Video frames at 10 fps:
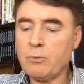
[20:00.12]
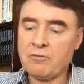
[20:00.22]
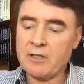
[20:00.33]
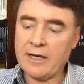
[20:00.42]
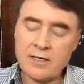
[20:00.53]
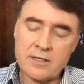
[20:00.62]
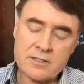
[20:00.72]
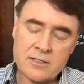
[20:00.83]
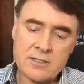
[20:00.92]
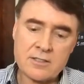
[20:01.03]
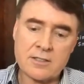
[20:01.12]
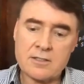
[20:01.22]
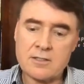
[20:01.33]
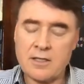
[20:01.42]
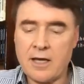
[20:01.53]
with the AI
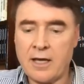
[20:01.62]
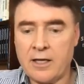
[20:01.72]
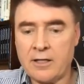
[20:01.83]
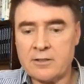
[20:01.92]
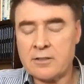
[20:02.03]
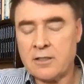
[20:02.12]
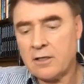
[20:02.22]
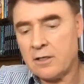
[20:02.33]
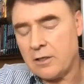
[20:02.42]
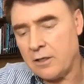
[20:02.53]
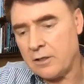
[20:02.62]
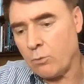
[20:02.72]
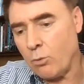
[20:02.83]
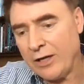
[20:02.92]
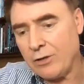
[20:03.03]
assistant and the
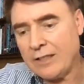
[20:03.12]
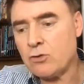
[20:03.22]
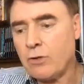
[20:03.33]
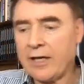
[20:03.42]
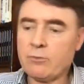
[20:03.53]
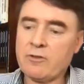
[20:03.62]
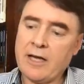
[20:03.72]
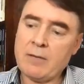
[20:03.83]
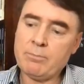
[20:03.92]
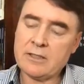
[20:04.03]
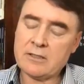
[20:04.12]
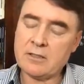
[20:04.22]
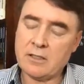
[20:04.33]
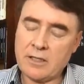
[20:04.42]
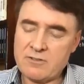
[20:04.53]
way you interact with the app, but
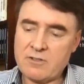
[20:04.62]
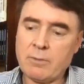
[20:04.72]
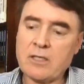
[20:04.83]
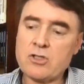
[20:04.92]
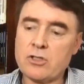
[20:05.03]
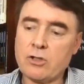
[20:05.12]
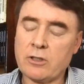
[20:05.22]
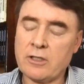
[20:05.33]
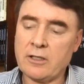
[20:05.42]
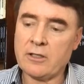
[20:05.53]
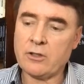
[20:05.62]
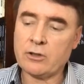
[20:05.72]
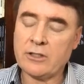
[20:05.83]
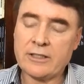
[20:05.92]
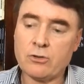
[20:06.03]
as I've mentioned, you can
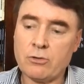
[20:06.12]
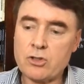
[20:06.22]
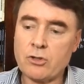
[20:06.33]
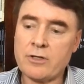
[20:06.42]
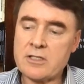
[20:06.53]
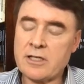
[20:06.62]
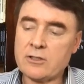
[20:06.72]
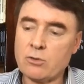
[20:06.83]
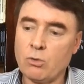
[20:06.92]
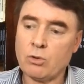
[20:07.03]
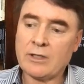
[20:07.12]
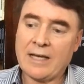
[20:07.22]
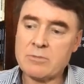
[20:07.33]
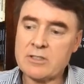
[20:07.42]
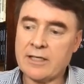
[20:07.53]
link to insurance data or
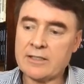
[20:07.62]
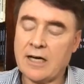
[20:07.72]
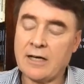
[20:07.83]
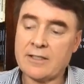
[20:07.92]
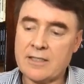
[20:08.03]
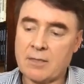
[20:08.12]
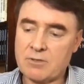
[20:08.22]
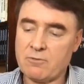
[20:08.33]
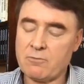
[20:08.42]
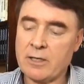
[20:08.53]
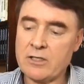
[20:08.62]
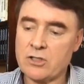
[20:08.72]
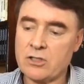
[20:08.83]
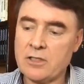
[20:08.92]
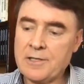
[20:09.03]
claims data, other types of
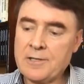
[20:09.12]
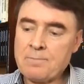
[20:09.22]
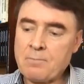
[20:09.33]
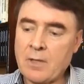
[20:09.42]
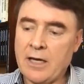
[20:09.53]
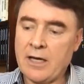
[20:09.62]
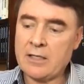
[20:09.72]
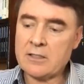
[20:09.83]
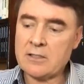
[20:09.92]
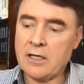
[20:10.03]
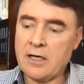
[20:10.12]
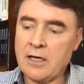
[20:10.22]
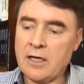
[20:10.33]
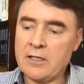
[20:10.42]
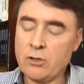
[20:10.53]
information, and
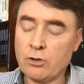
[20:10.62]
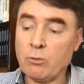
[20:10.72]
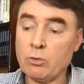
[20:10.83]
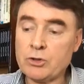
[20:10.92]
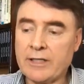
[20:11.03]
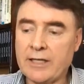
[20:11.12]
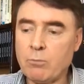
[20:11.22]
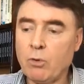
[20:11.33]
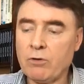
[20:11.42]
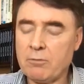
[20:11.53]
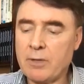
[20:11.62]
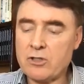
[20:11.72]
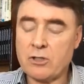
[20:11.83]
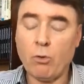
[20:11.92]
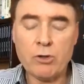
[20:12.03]
you can also get more
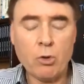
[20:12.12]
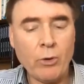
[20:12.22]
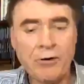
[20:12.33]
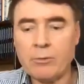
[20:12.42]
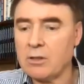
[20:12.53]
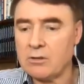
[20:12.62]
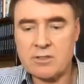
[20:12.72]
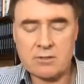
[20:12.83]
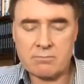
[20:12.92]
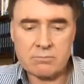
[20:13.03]
information, or your wearables.